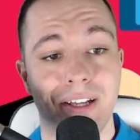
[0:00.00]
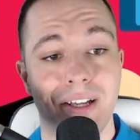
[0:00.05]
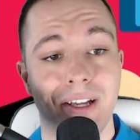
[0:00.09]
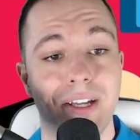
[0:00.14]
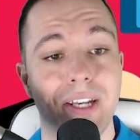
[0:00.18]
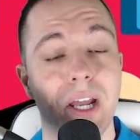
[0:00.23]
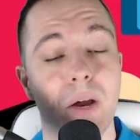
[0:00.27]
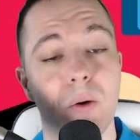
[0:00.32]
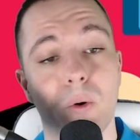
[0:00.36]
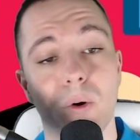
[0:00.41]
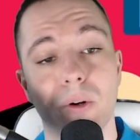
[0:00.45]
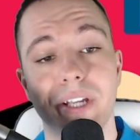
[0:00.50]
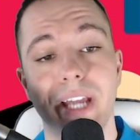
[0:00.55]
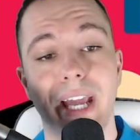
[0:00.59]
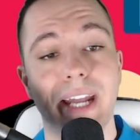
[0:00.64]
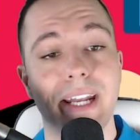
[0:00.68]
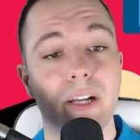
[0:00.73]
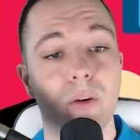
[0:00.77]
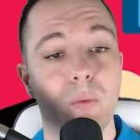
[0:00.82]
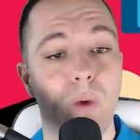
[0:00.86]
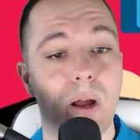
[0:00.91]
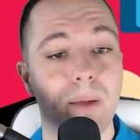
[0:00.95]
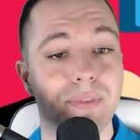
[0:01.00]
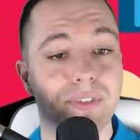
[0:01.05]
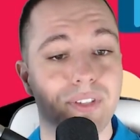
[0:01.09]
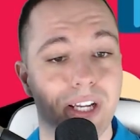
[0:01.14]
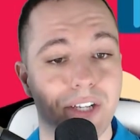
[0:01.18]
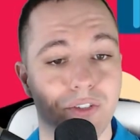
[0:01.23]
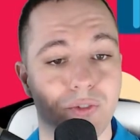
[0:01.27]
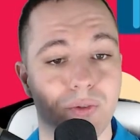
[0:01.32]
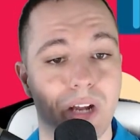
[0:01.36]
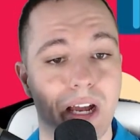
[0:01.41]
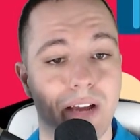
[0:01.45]
Now, organic website
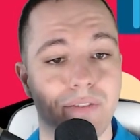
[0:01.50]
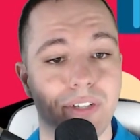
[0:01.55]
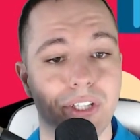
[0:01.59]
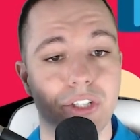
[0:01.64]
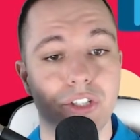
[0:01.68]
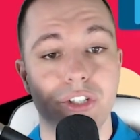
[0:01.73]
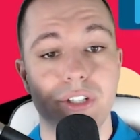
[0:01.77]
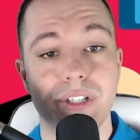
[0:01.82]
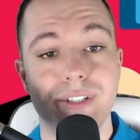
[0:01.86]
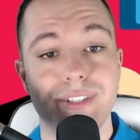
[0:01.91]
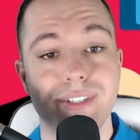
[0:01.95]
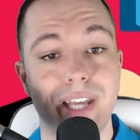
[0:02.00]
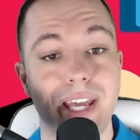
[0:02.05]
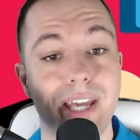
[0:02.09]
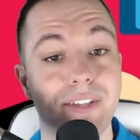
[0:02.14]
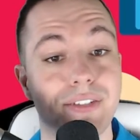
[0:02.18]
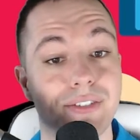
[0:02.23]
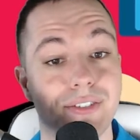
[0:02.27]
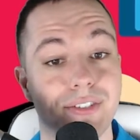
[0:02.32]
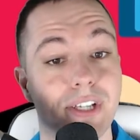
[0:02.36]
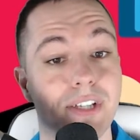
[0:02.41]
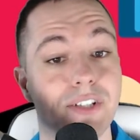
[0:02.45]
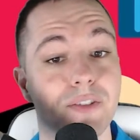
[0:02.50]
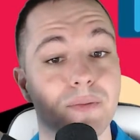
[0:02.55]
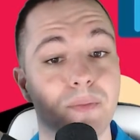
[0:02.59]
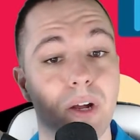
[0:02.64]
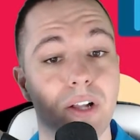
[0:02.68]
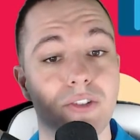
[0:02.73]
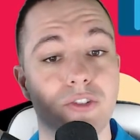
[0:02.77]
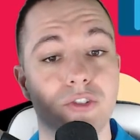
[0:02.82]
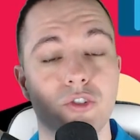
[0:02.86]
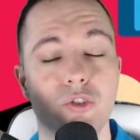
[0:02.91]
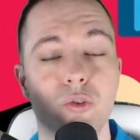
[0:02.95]
traffic could take 6
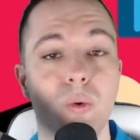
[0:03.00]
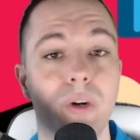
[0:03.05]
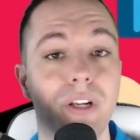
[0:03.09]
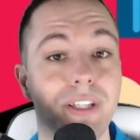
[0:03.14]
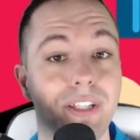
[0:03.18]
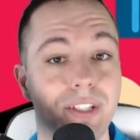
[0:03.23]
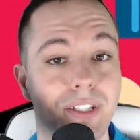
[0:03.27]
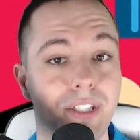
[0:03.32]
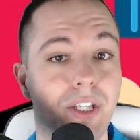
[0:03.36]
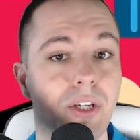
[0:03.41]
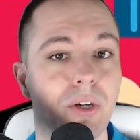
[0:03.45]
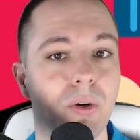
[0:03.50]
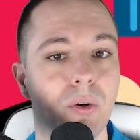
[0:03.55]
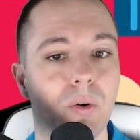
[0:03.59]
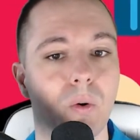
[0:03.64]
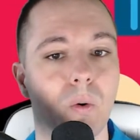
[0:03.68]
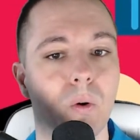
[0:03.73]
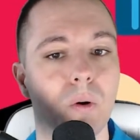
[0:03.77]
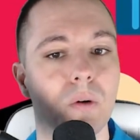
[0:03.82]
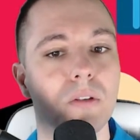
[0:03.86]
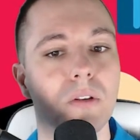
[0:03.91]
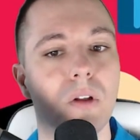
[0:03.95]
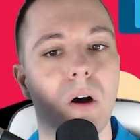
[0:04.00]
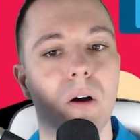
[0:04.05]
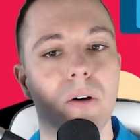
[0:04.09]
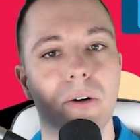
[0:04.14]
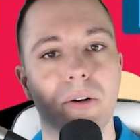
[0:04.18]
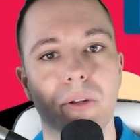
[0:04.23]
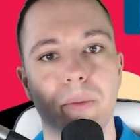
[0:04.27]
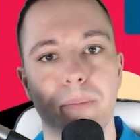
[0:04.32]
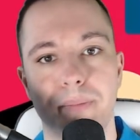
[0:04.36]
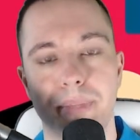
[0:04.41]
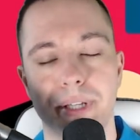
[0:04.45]
months to a year or longer
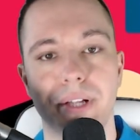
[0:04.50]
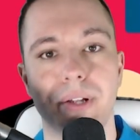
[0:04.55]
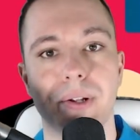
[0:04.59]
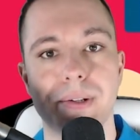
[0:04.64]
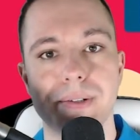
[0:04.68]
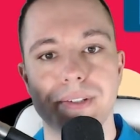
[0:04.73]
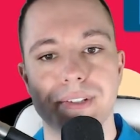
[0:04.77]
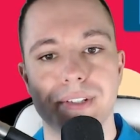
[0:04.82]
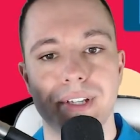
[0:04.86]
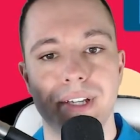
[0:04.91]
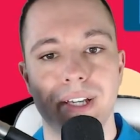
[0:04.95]
to build,